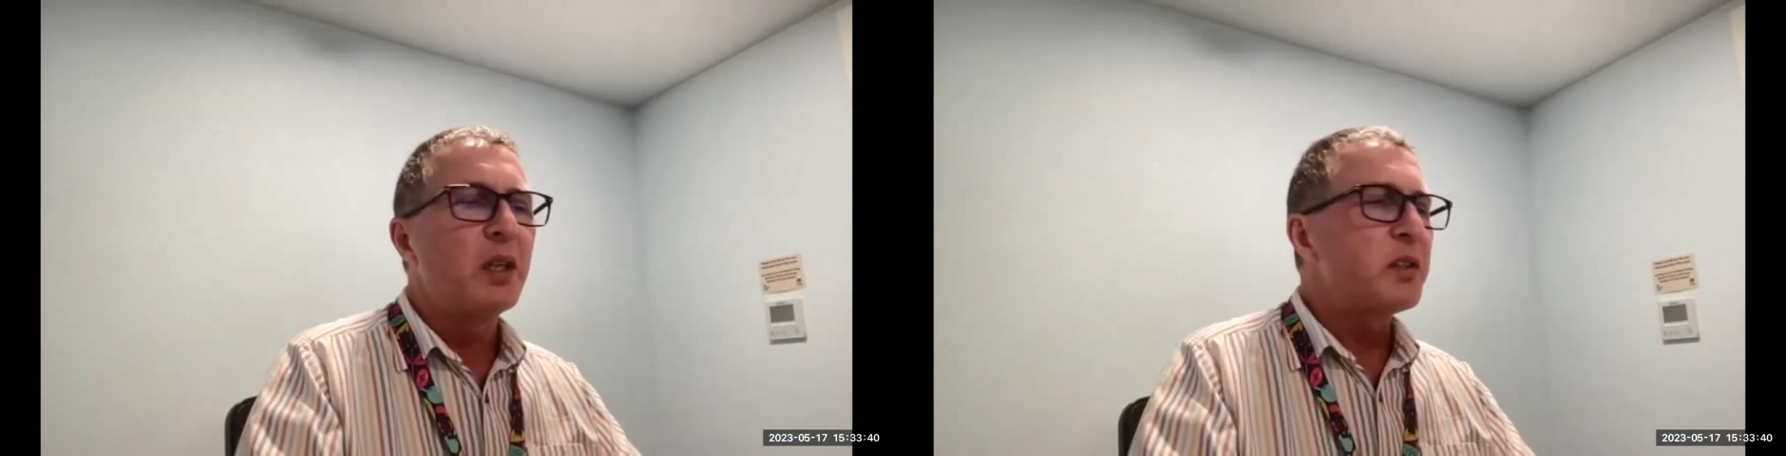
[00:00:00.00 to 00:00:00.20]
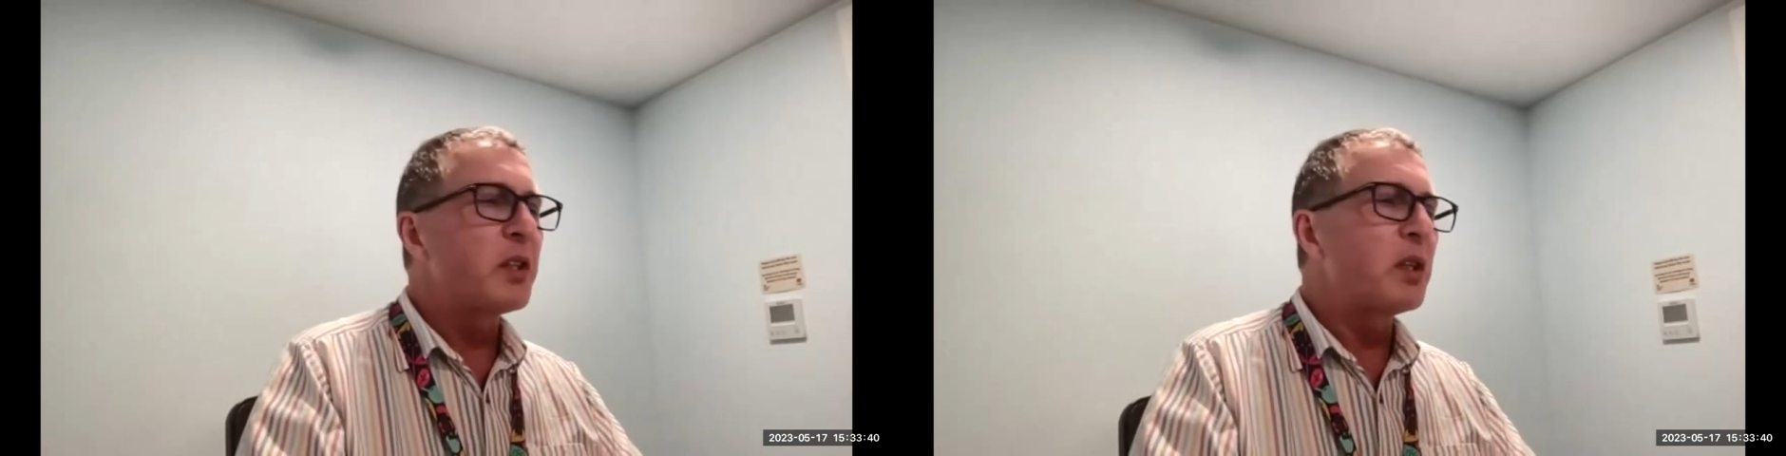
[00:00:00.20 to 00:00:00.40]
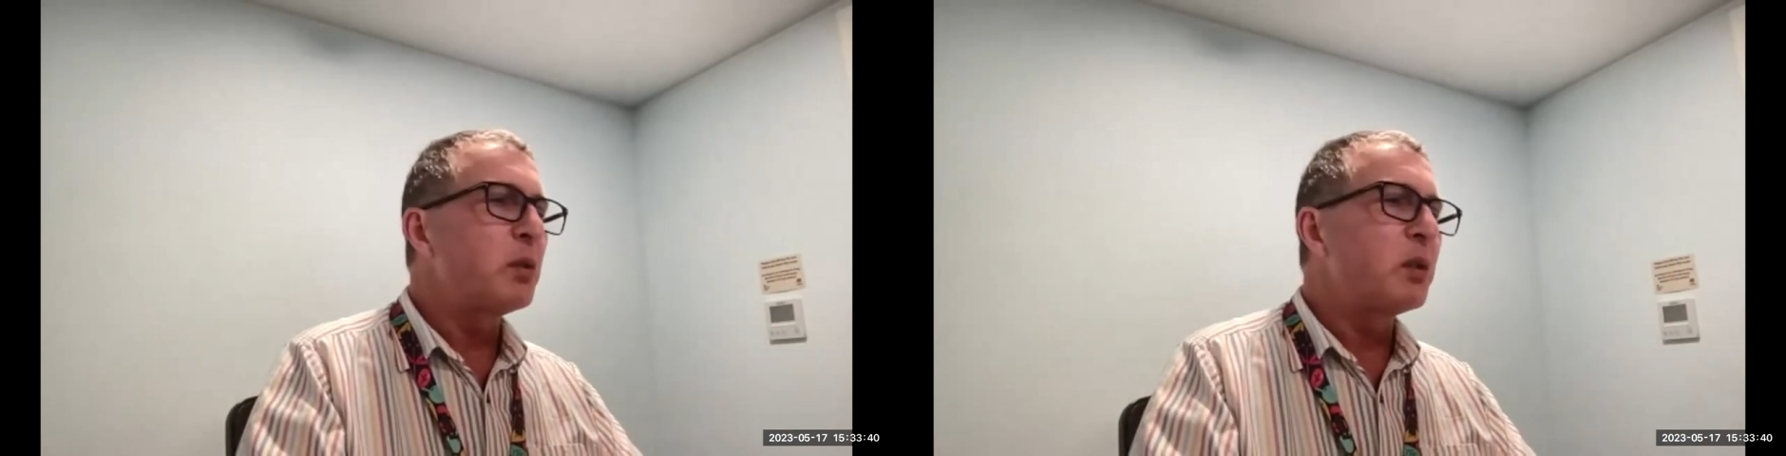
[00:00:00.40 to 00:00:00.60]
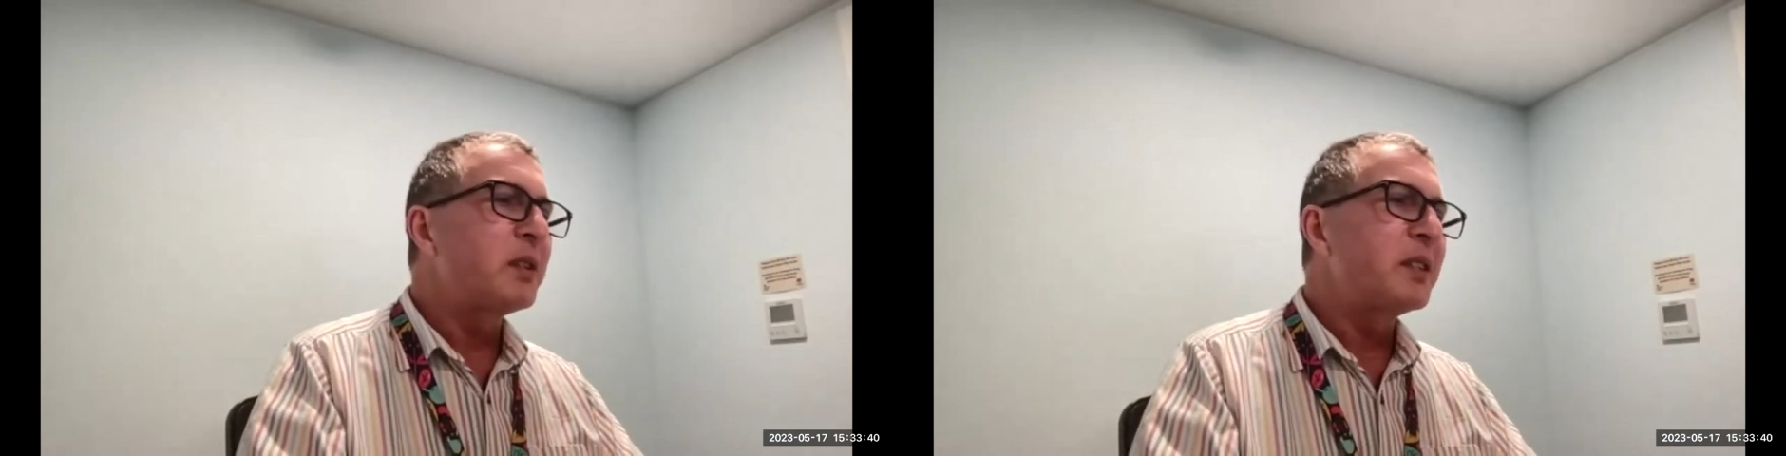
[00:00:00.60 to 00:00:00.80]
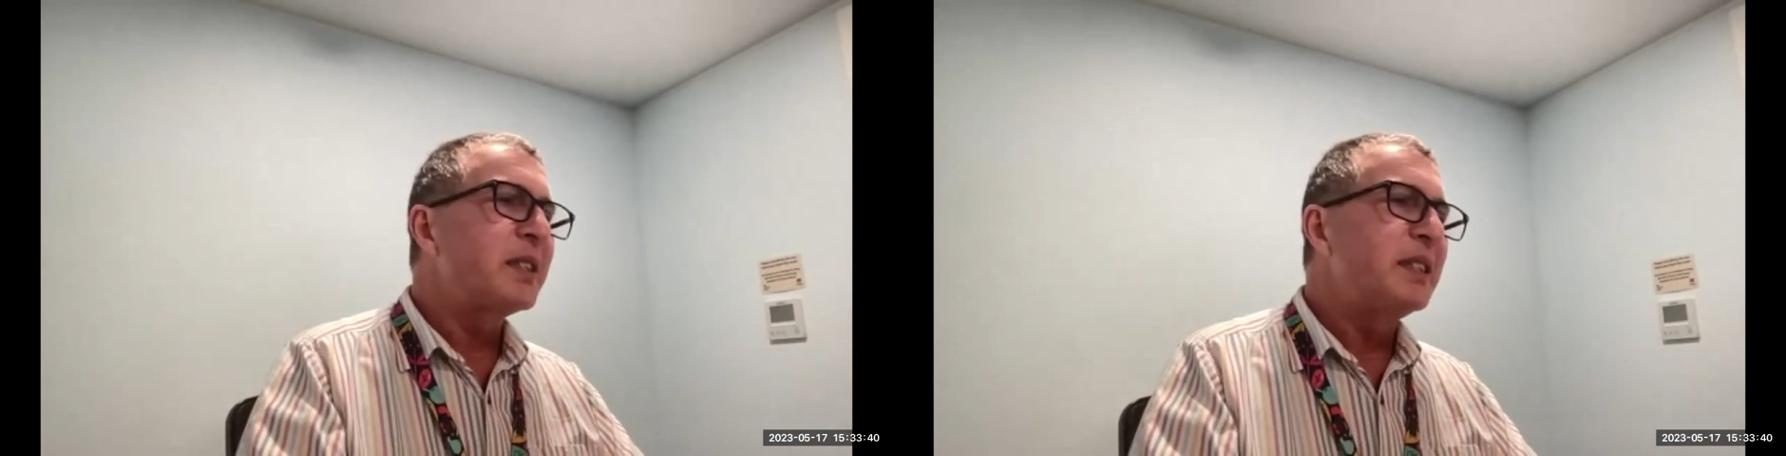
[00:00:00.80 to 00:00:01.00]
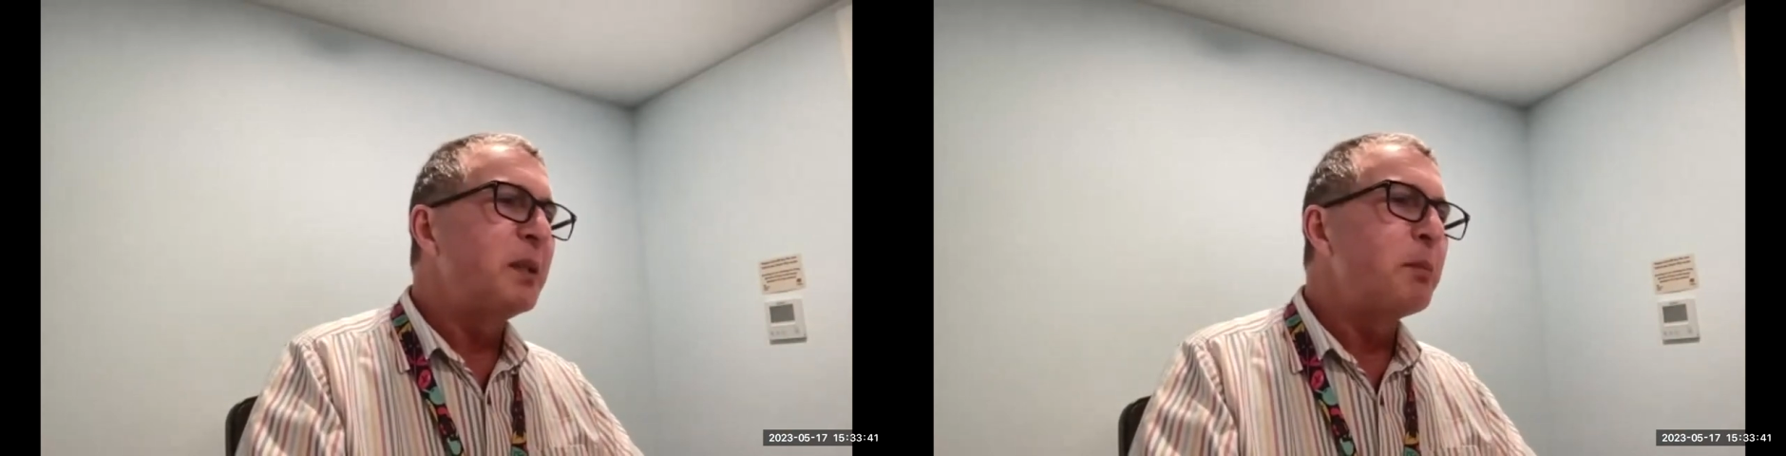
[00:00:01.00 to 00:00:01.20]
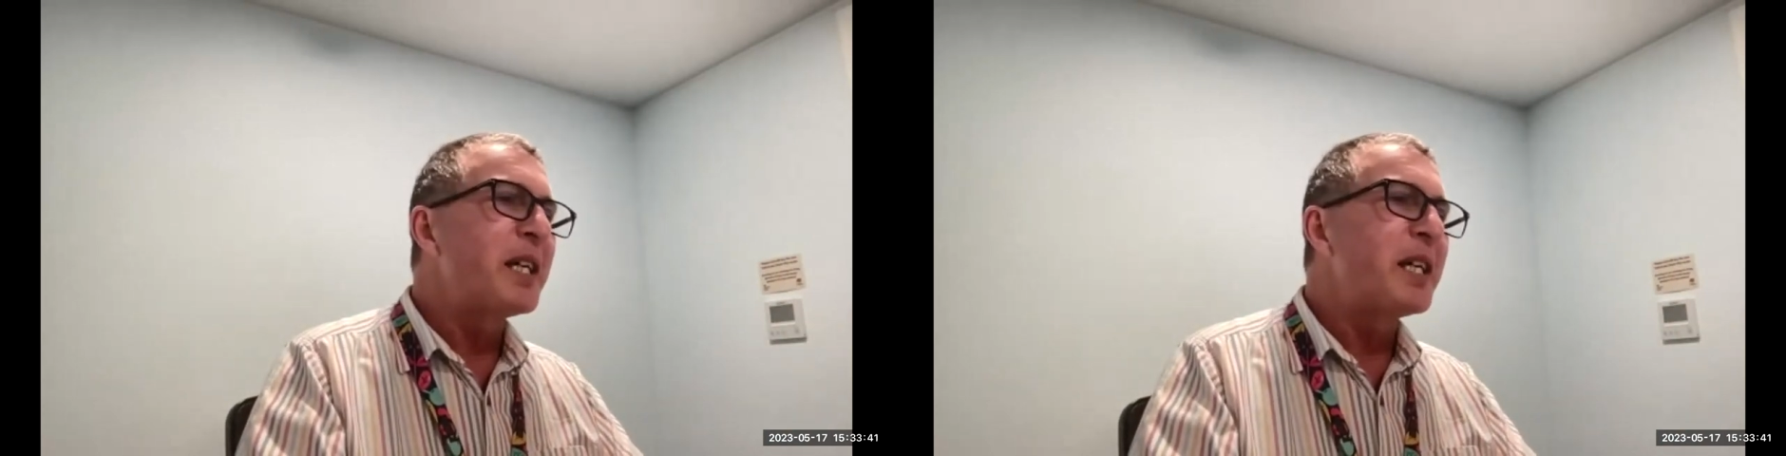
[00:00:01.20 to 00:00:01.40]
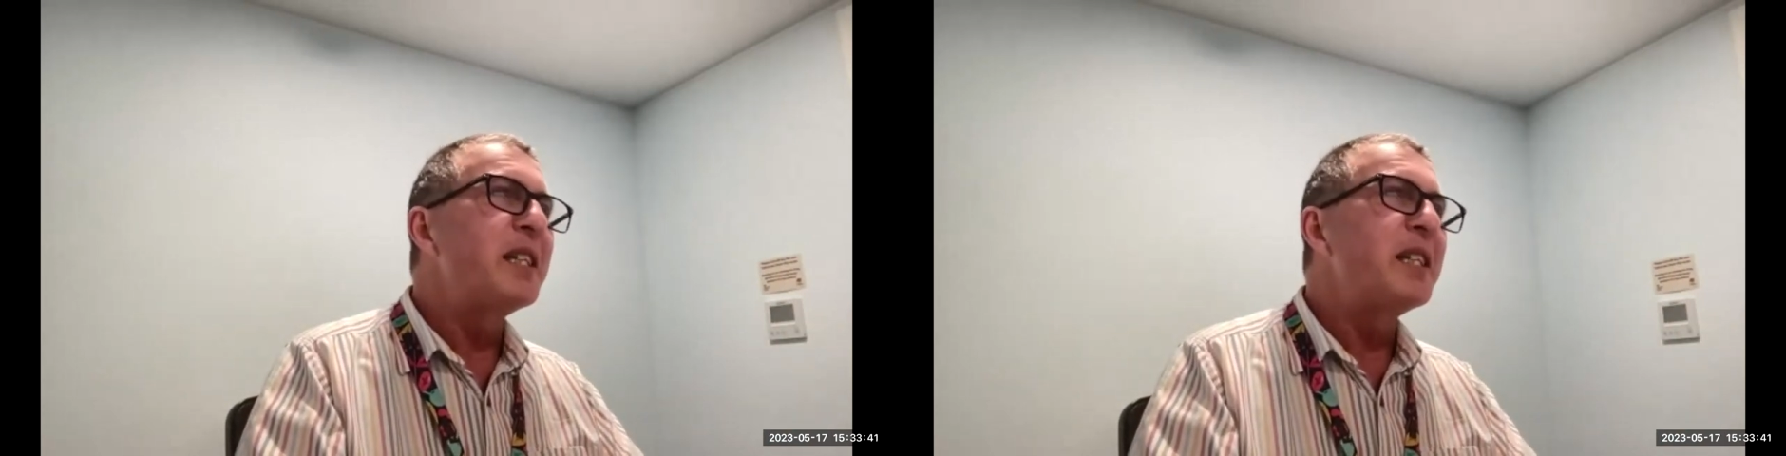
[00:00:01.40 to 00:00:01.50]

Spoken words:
So you may